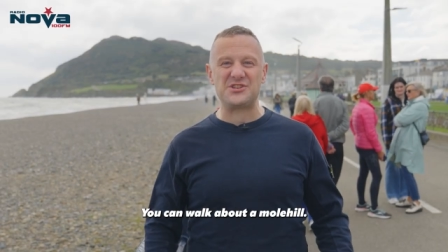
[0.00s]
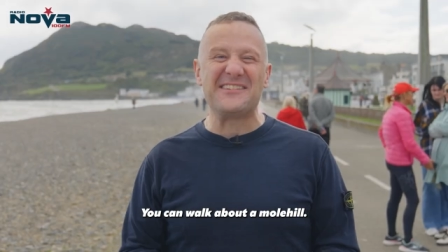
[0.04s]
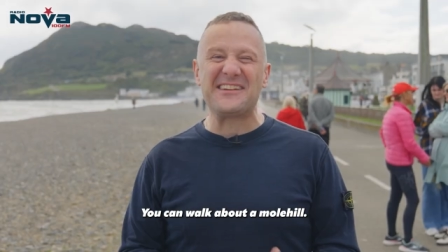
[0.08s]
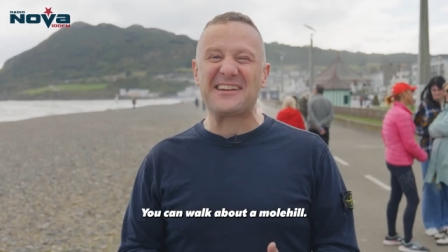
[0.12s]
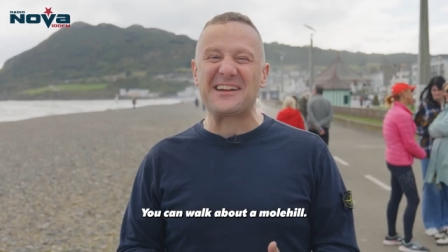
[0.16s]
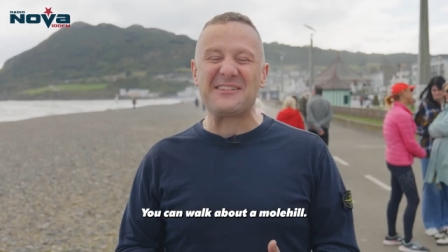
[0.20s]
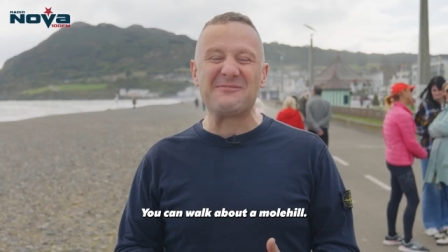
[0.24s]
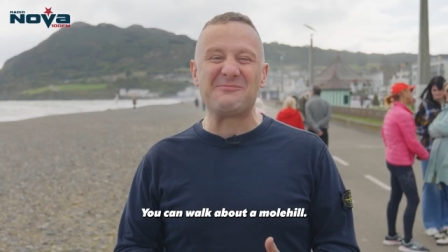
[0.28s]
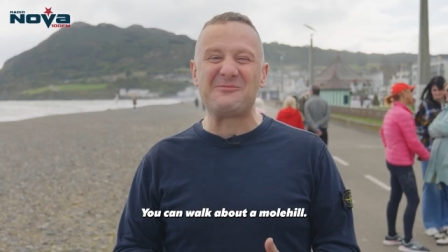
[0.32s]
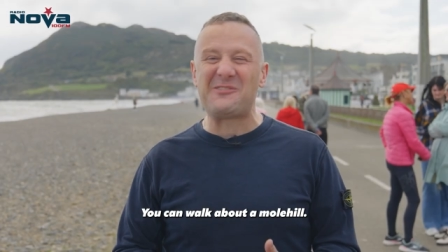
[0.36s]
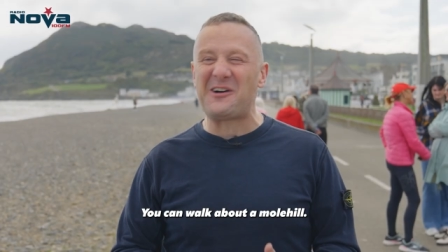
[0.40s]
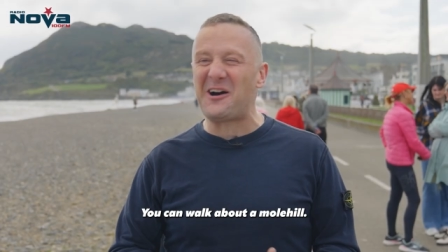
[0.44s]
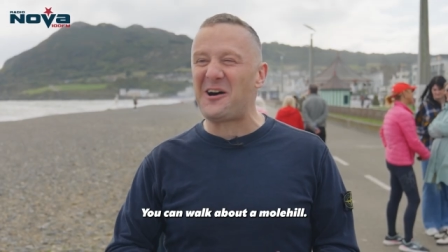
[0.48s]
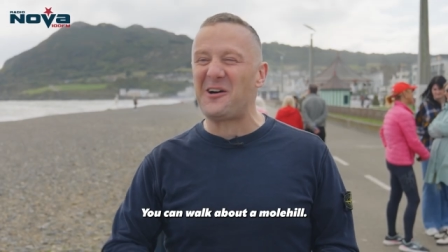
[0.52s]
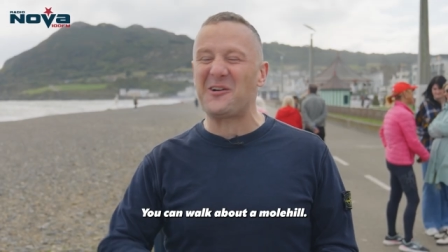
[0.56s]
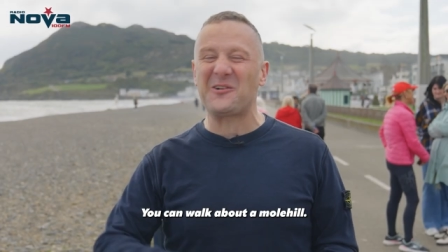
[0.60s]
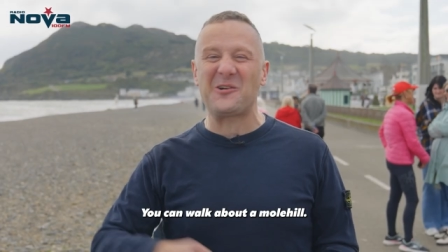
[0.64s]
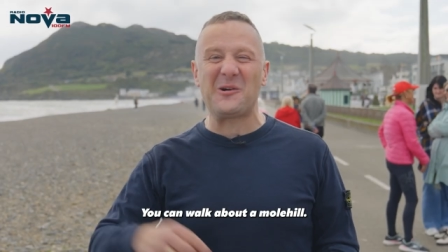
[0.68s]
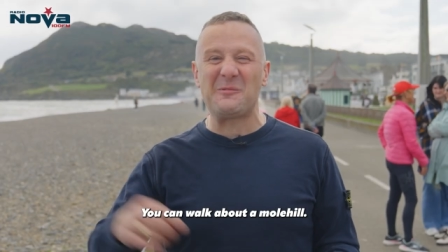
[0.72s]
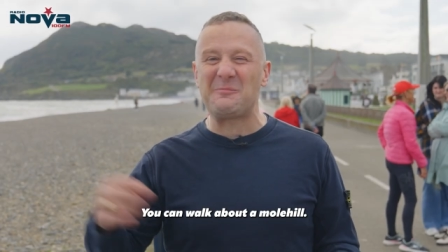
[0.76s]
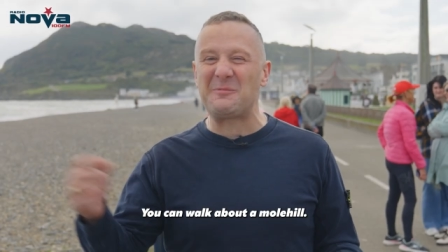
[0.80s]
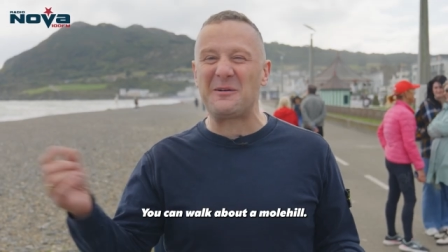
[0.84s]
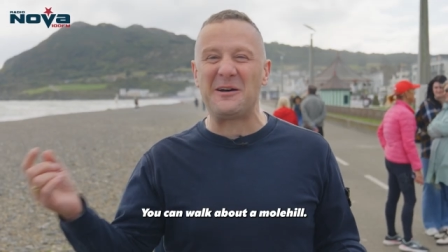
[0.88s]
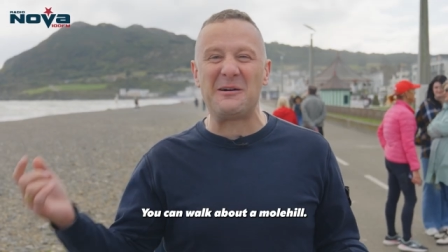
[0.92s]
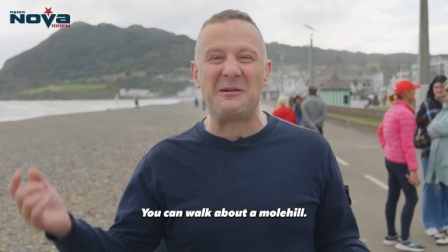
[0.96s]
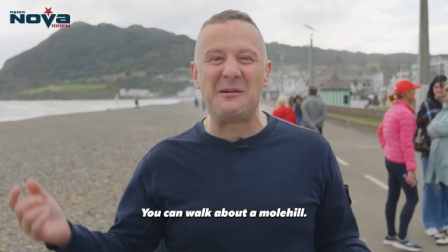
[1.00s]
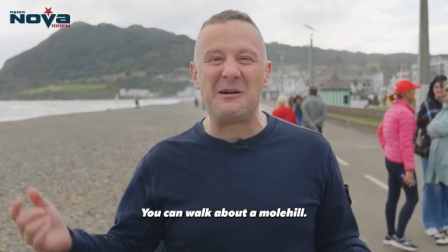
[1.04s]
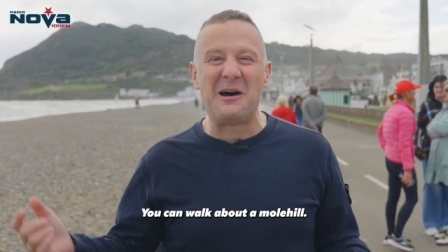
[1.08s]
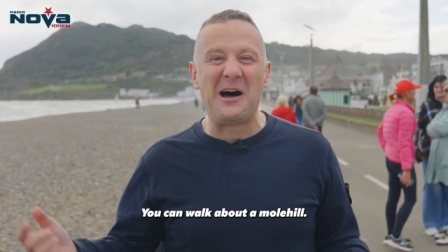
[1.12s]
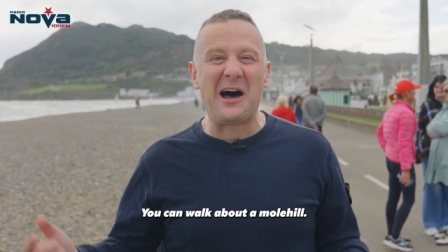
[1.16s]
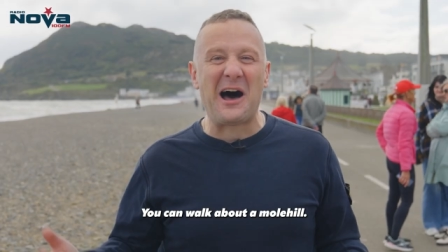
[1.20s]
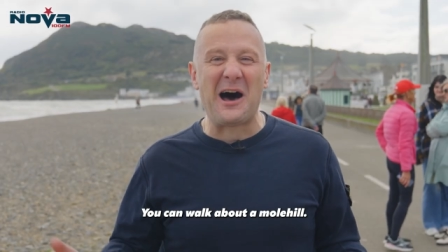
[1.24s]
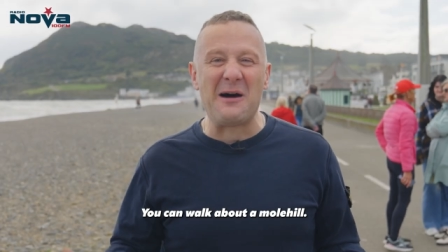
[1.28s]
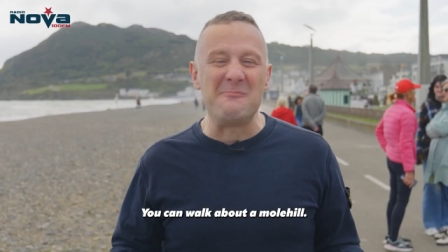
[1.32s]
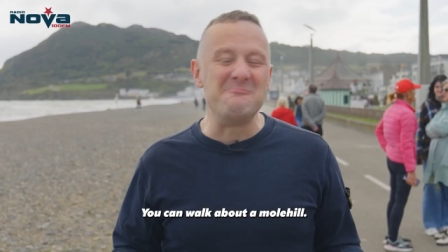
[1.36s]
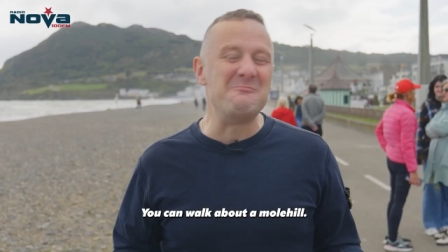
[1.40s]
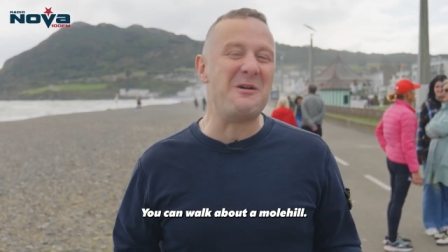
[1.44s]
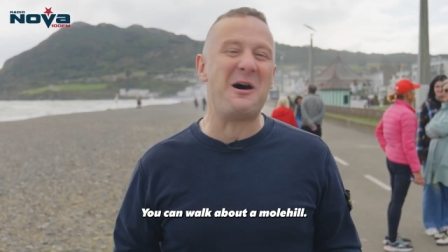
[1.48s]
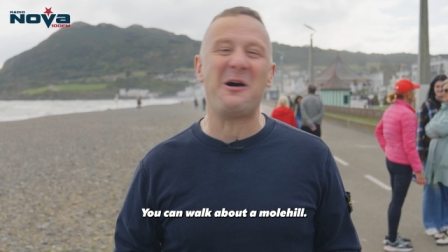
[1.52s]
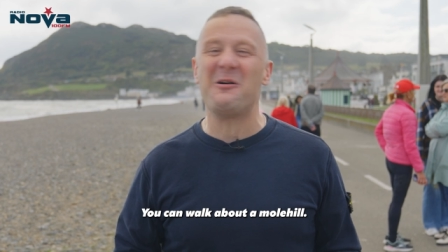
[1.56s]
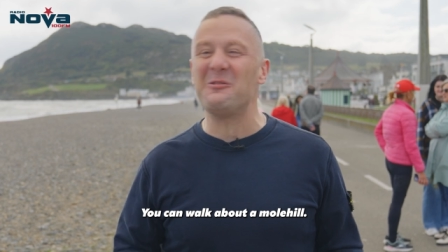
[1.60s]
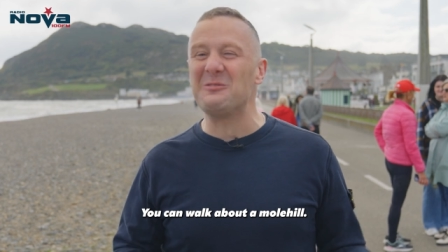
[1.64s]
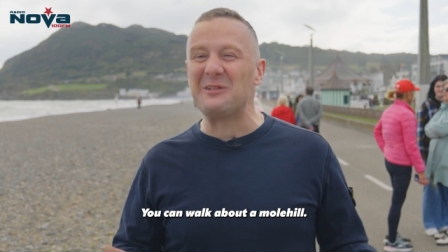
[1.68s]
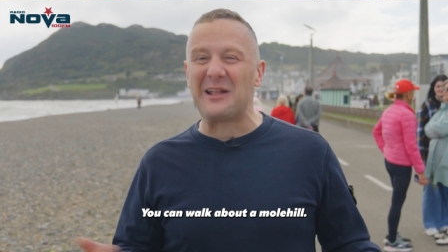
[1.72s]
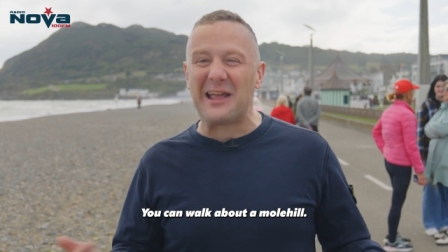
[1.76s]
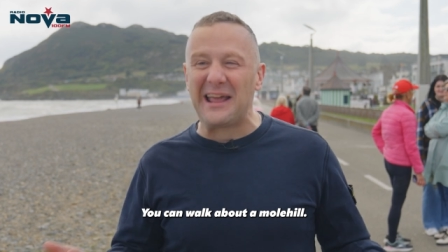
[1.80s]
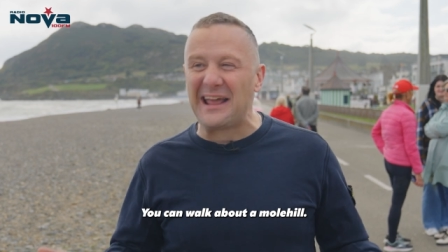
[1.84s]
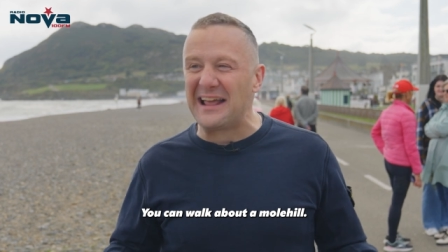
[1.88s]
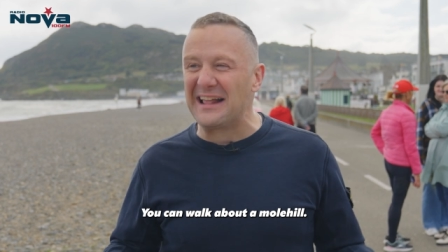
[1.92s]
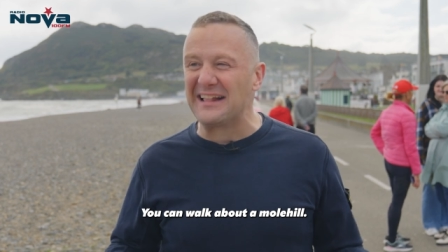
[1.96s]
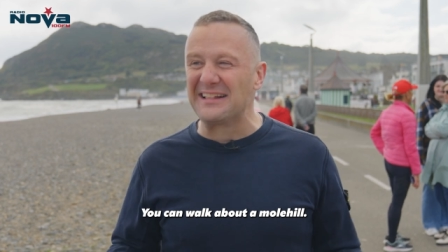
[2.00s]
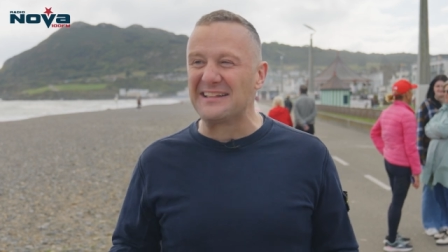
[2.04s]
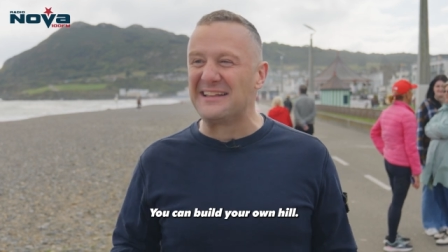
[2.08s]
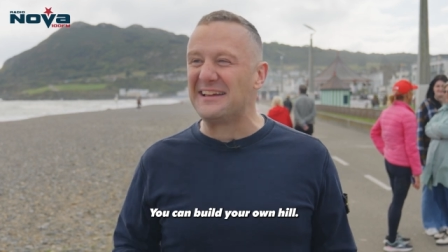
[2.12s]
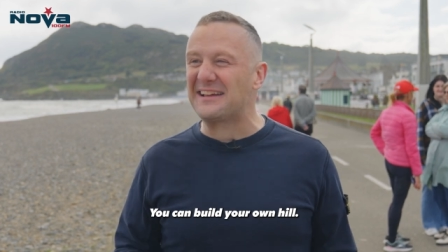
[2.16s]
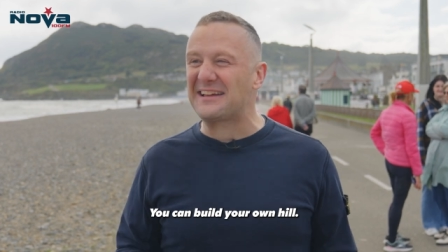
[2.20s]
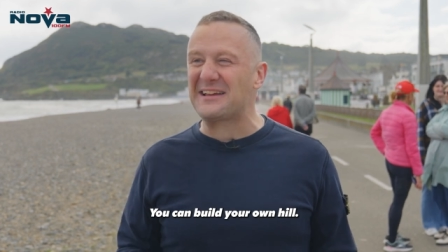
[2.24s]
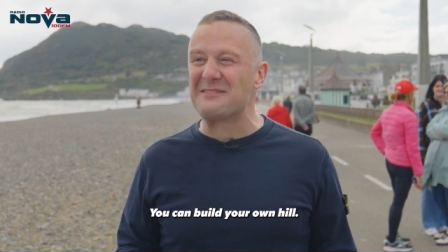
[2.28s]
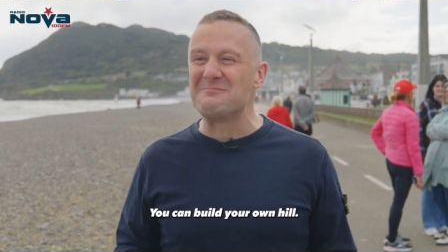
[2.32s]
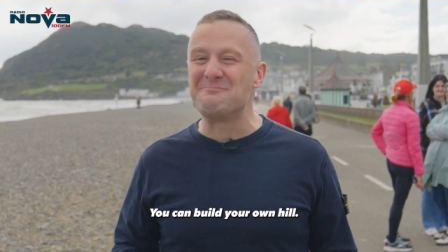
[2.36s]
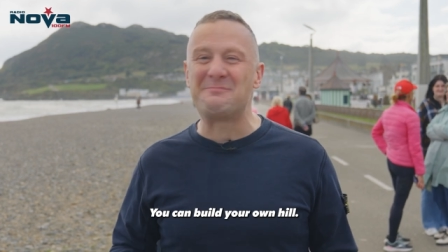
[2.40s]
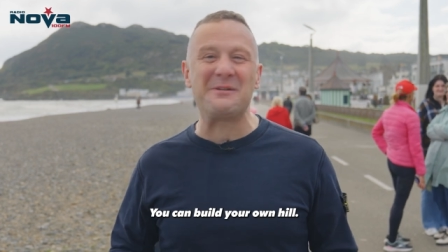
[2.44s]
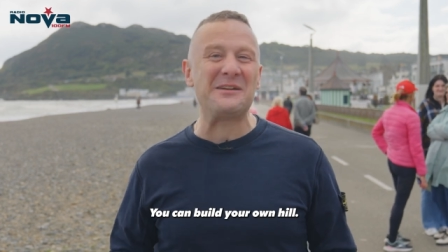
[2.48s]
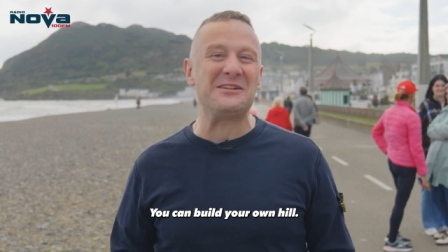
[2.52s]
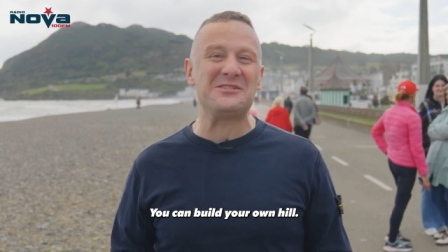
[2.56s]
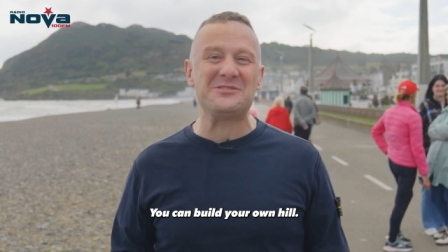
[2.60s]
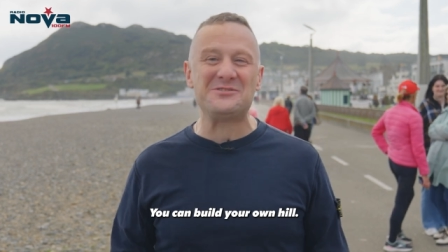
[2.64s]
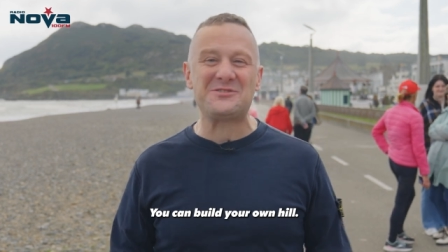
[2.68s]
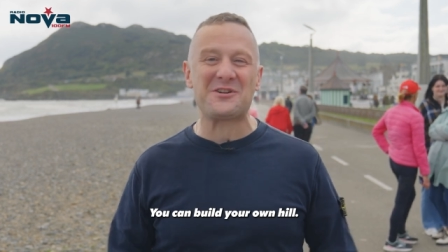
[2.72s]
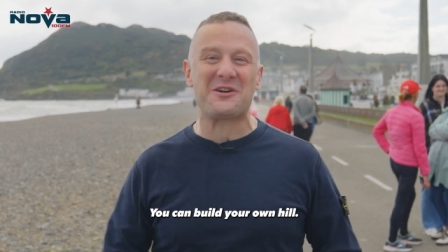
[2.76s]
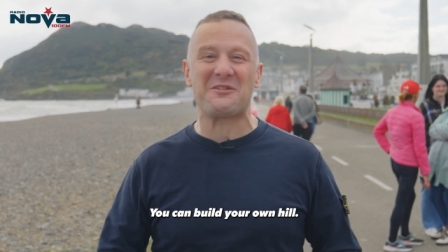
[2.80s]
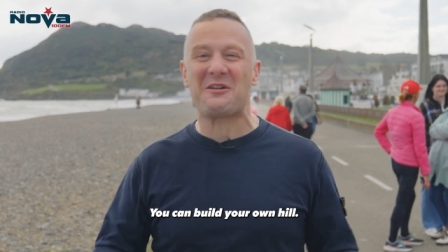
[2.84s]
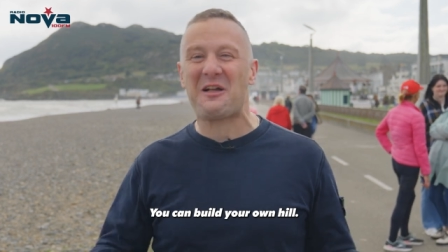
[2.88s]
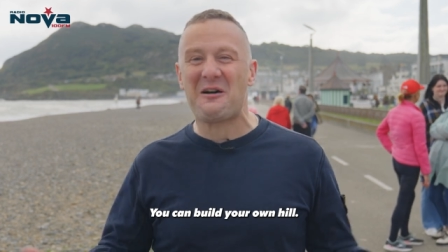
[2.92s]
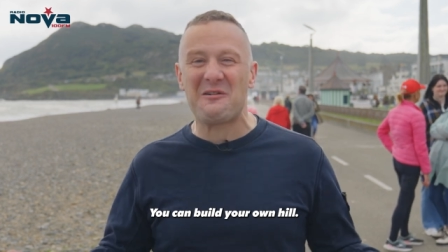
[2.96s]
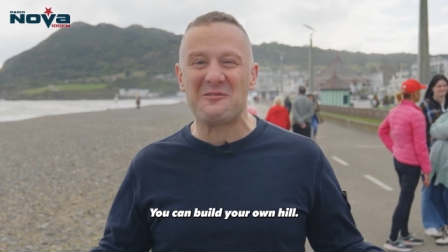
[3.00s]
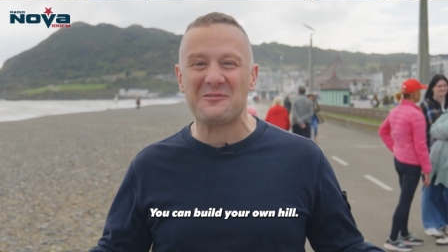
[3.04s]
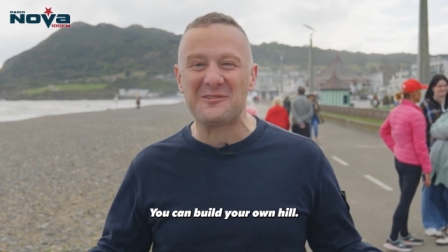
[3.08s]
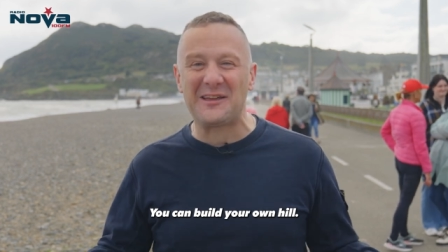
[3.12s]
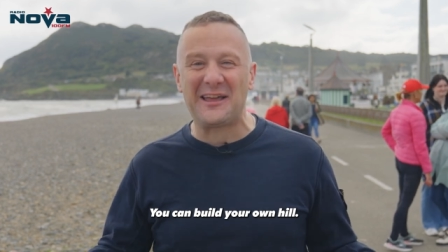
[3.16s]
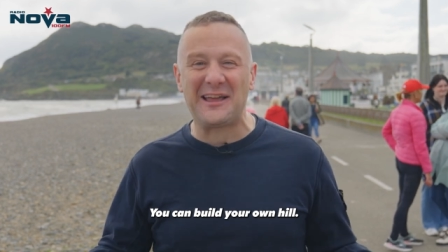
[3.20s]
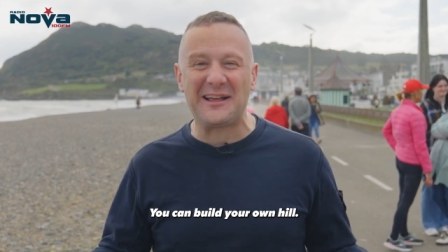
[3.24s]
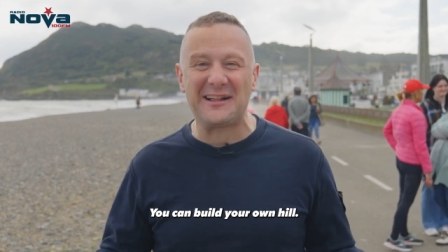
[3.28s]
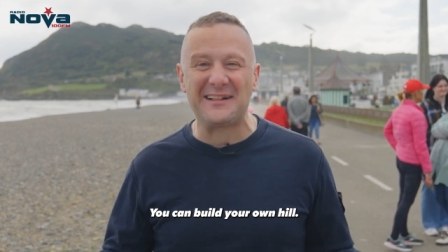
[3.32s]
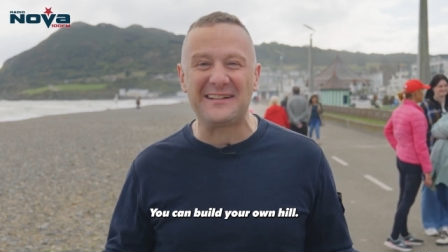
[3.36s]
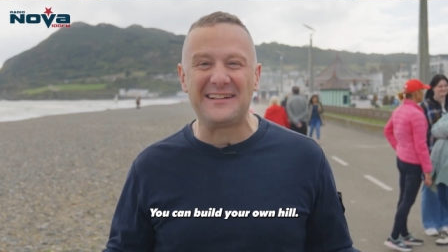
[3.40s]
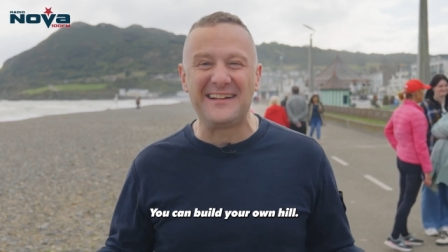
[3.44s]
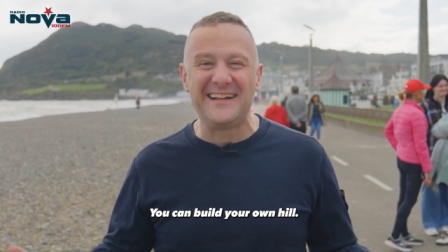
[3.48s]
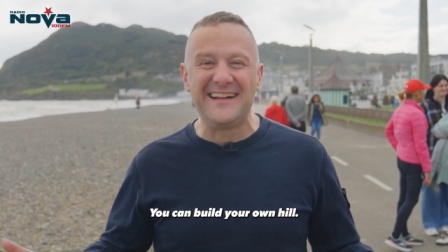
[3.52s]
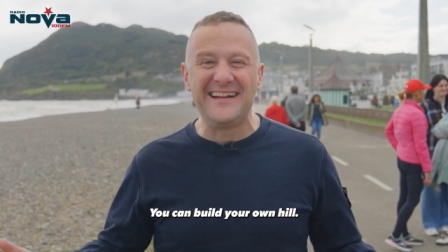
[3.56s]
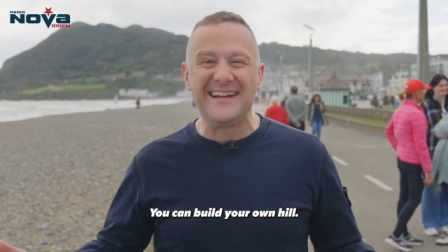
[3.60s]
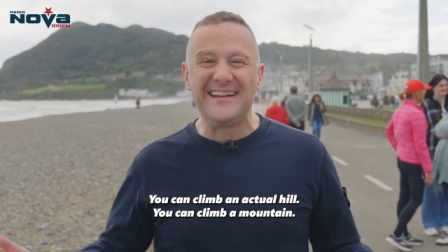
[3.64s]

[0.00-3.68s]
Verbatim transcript: You can walk up a, a mole hill, you can build your own hill,